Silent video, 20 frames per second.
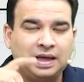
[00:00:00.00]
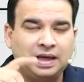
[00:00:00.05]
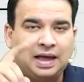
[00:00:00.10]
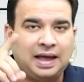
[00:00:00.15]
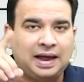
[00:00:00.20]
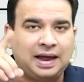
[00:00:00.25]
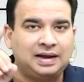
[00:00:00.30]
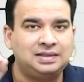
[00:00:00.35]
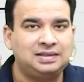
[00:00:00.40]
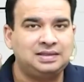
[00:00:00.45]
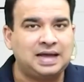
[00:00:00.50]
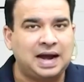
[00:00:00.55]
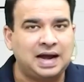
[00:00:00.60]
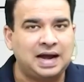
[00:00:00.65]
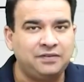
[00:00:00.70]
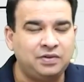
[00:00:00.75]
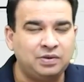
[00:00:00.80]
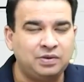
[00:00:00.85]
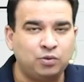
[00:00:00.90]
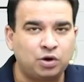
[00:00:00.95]
And that
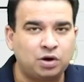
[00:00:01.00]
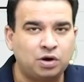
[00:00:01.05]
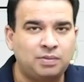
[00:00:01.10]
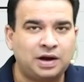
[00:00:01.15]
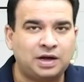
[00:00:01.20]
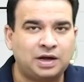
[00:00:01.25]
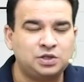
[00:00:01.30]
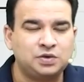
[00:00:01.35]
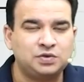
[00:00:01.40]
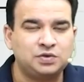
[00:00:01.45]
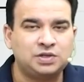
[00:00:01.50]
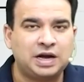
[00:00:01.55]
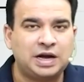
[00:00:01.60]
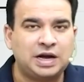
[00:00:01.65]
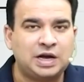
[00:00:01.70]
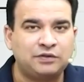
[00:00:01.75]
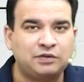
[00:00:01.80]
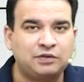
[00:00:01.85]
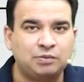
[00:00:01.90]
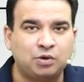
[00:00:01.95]
femoral branch of
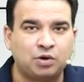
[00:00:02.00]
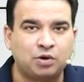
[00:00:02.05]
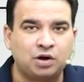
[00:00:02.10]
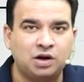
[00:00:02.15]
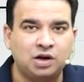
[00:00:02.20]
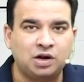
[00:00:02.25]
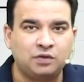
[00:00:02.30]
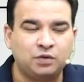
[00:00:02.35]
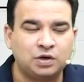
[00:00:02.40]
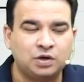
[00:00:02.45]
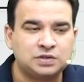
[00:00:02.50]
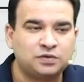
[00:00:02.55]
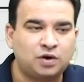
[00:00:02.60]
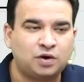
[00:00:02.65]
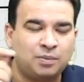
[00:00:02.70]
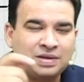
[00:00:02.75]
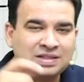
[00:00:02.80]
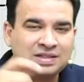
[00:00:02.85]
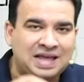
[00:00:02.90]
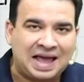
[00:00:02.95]
genitofemoral nerve was
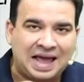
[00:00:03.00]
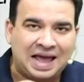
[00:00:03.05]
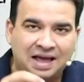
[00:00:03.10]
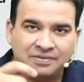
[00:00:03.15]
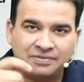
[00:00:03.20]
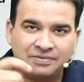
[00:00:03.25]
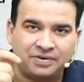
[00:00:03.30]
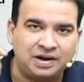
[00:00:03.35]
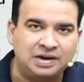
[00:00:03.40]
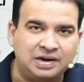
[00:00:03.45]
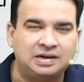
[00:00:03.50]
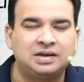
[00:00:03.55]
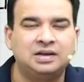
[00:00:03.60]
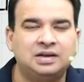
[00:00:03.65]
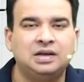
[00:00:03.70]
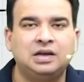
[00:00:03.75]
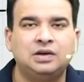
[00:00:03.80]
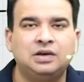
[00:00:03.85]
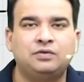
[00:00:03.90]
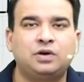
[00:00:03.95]
forming the afferent
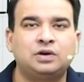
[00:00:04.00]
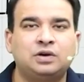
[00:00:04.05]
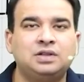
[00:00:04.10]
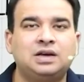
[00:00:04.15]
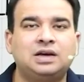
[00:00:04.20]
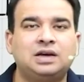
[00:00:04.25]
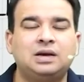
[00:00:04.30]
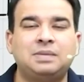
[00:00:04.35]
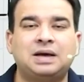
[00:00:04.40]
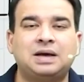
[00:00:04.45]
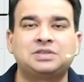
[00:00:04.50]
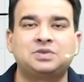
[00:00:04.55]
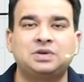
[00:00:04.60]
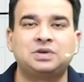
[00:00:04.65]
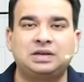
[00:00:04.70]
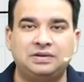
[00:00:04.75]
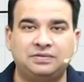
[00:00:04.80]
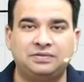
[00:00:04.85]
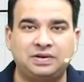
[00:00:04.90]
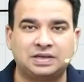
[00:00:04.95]
for the cremasteric
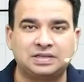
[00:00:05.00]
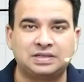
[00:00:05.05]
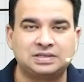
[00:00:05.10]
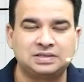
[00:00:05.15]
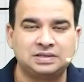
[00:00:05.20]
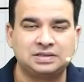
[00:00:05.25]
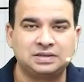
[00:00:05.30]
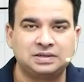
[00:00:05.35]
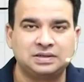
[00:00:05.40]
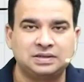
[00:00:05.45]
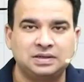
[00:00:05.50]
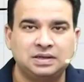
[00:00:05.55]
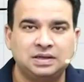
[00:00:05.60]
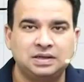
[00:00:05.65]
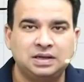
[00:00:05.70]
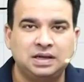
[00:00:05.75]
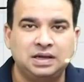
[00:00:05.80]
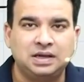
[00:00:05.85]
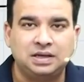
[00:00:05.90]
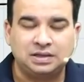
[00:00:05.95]
reflex.
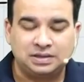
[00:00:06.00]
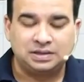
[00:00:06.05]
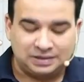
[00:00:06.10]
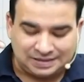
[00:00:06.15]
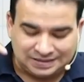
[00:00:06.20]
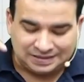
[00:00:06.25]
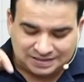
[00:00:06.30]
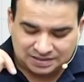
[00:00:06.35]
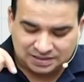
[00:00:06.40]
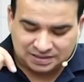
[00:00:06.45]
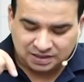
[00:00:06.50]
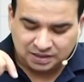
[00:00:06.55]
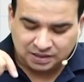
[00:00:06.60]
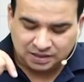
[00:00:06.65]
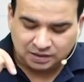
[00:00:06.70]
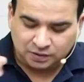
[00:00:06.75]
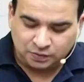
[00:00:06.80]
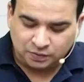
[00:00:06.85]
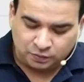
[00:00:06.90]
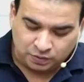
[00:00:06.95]
This is the
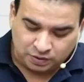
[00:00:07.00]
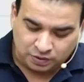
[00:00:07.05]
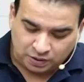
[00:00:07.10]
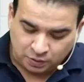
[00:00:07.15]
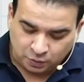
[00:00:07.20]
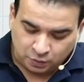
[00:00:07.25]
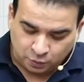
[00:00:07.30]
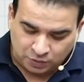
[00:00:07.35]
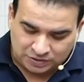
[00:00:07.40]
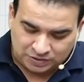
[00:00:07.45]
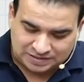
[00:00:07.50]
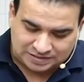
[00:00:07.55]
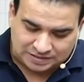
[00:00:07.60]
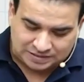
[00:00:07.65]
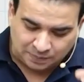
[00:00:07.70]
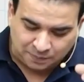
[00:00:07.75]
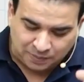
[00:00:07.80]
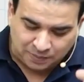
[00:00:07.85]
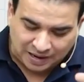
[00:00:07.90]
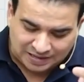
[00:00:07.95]
nerve which
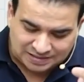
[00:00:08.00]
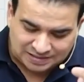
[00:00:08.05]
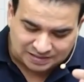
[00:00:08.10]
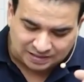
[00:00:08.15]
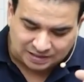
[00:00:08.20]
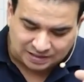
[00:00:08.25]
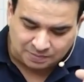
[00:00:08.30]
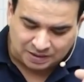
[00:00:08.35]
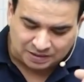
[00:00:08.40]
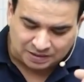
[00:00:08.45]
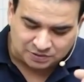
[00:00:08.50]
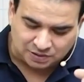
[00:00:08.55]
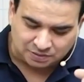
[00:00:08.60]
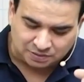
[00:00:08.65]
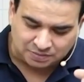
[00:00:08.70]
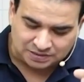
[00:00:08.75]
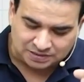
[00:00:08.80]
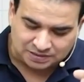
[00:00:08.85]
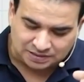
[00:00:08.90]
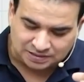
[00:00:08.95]
supplies the cremasteric
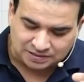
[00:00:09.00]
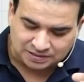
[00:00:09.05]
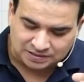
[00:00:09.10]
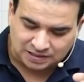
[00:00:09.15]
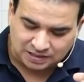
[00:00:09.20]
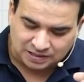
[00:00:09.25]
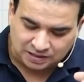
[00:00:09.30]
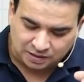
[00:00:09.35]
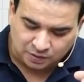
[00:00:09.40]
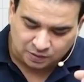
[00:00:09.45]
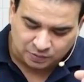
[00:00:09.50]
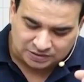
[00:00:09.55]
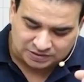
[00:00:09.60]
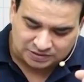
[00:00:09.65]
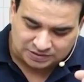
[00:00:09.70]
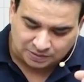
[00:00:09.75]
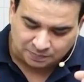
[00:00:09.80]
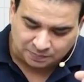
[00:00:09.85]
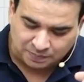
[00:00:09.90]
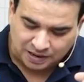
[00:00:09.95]
muscle. This is the nerve which
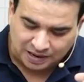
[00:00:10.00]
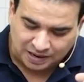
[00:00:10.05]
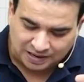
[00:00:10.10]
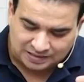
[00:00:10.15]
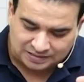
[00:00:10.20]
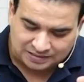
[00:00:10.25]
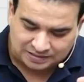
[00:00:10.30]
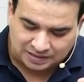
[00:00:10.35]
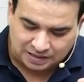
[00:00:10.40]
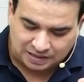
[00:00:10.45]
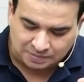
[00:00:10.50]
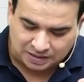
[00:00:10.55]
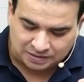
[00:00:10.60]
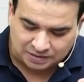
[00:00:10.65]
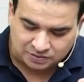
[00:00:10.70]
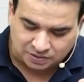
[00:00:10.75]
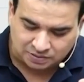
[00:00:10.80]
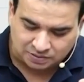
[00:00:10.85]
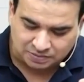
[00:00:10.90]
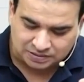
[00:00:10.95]
supplies
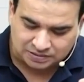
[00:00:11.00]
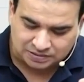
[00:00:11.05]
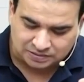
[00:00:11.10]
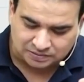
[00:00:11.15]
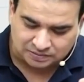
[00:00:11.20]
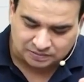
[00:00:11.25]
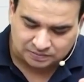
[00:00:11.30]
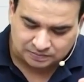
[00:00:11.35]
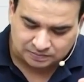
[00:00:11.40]
cremasteric muscle.